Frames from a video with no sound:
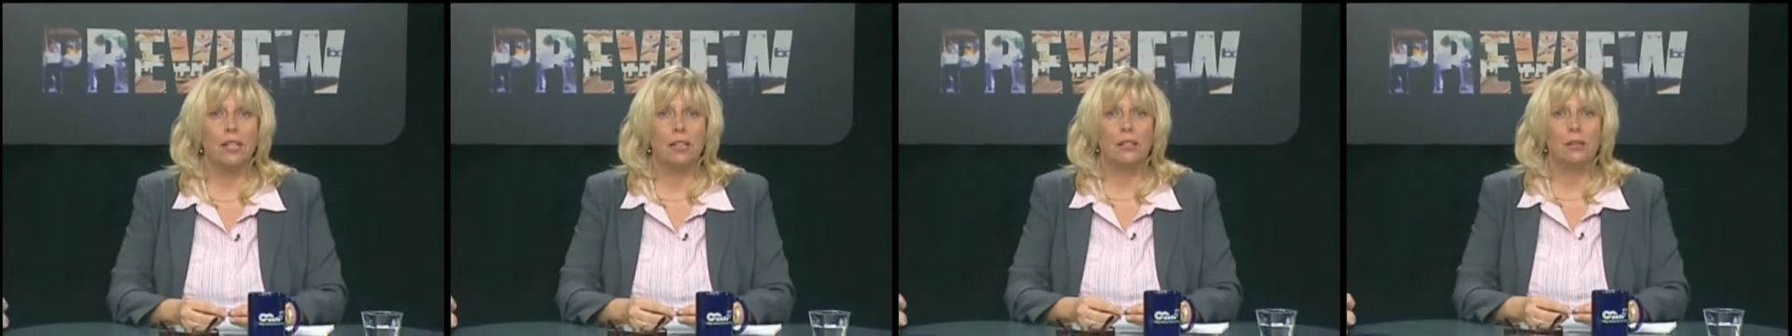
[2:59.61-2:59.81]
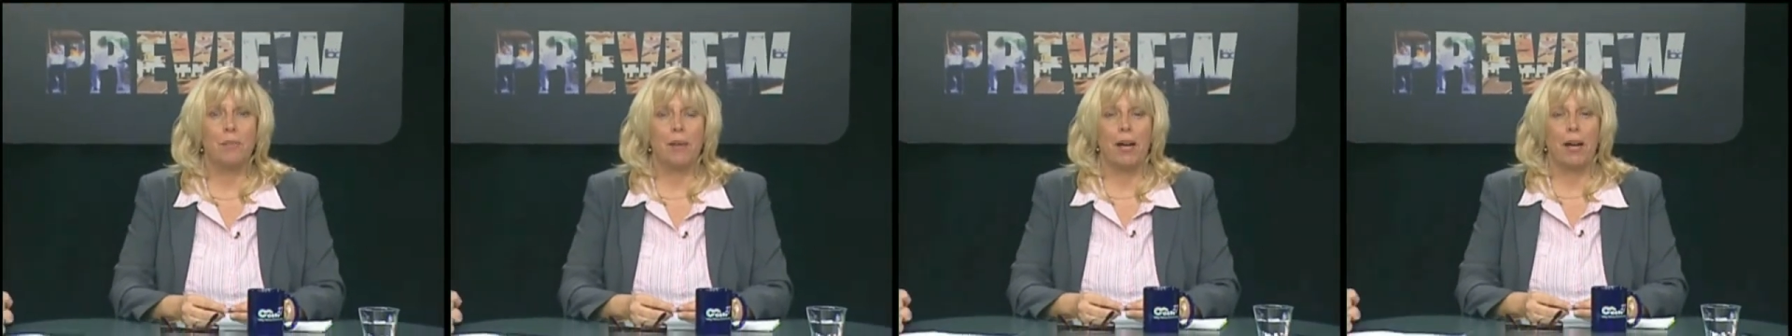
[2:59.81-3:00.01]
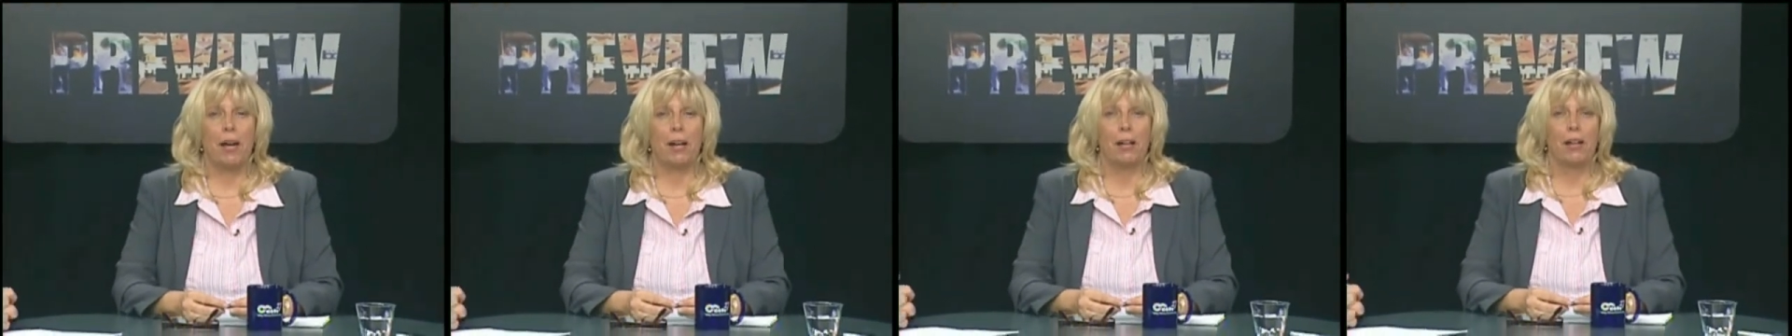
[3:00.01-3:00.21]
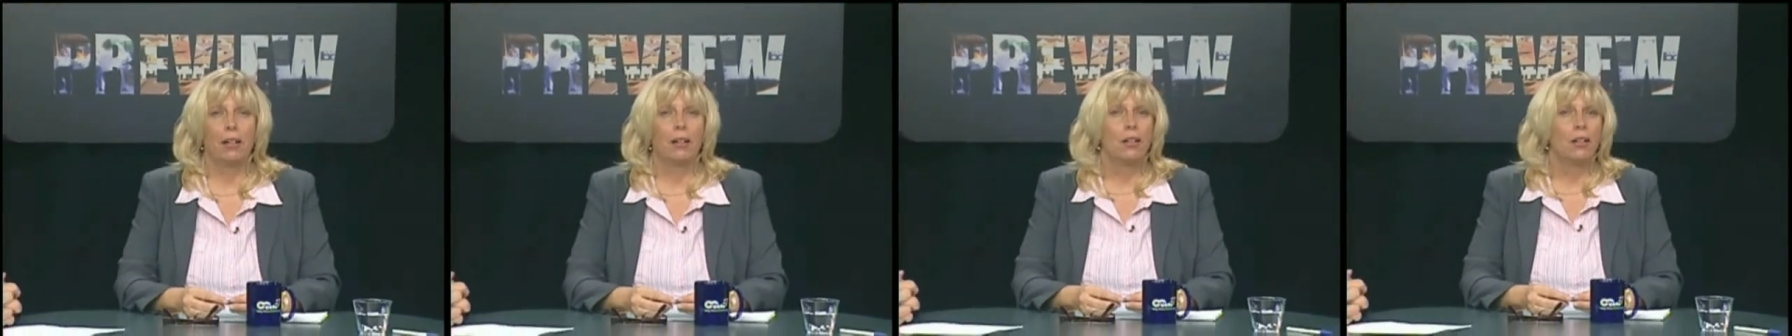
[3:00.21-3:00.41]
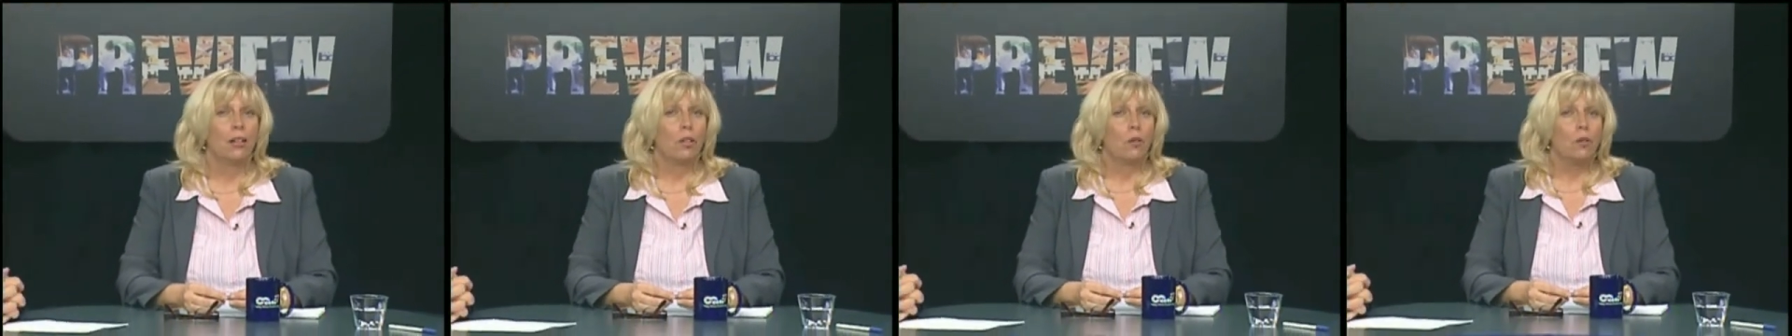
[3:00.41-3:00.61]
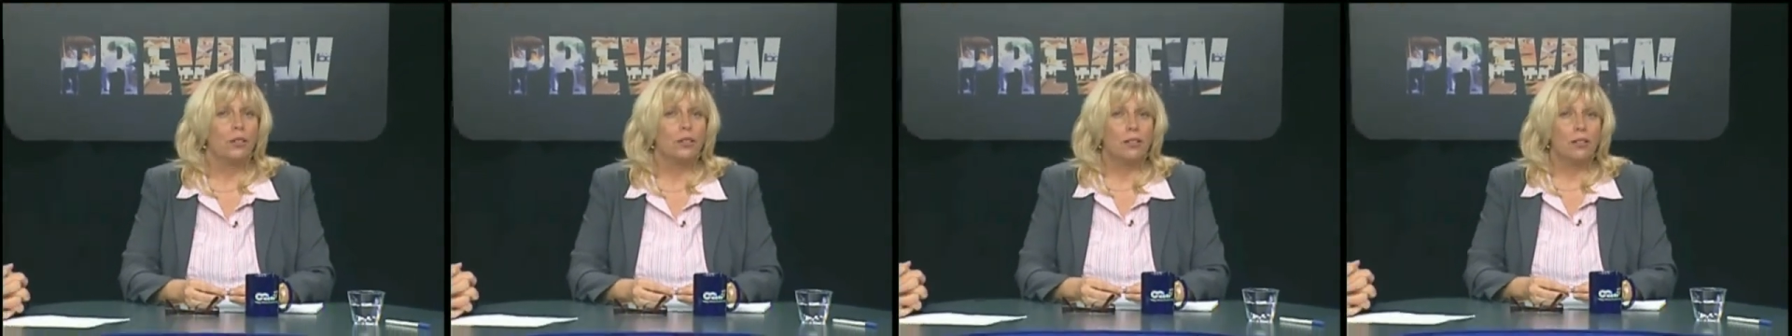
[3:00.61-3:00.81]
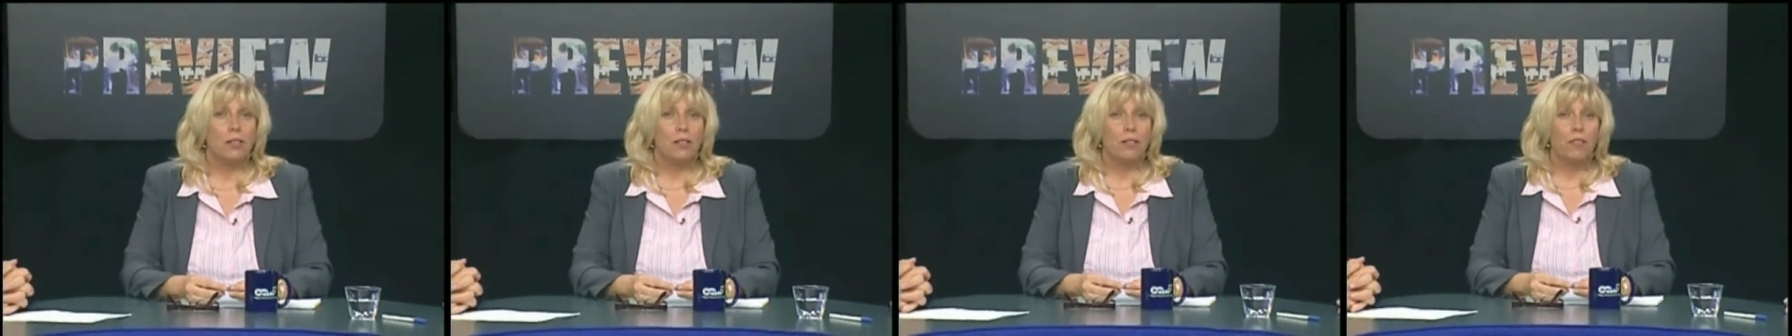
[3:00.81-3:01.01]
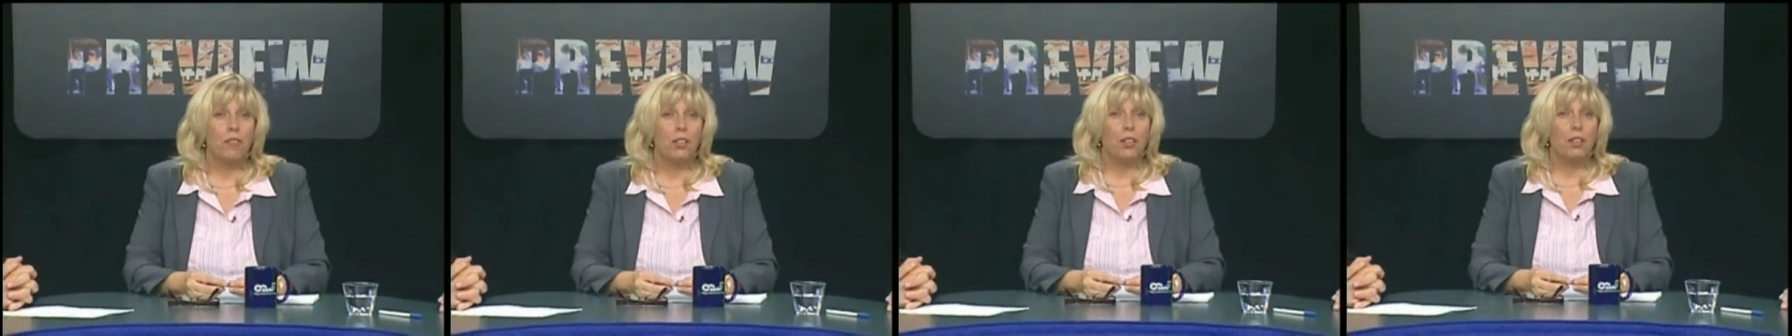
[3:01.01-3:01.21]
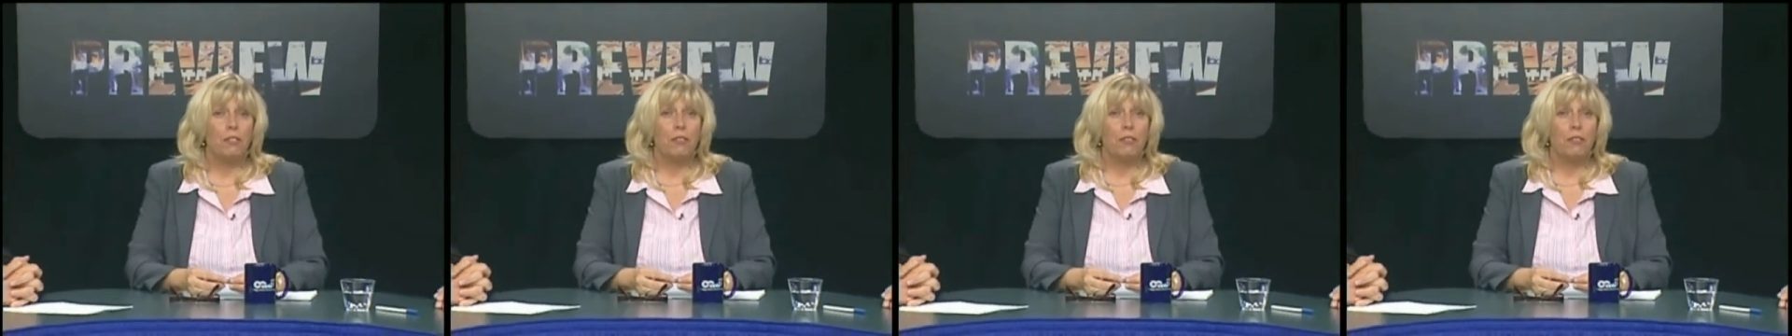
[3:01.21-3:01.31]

East Bay, with significant